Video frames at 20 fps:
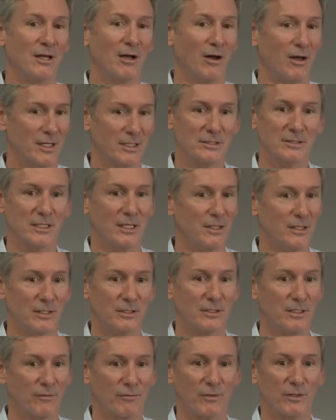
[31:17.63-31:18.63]
honestly, the
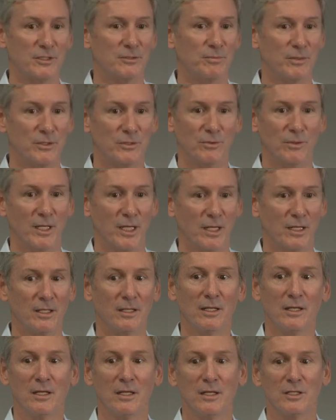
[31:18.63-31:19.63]
difference
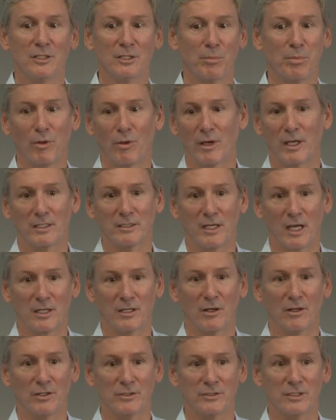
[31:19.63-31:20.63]
between deploying
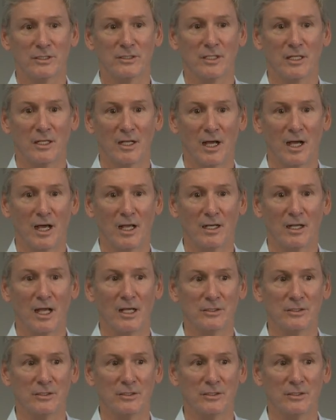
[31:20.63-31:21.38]
technologies and not,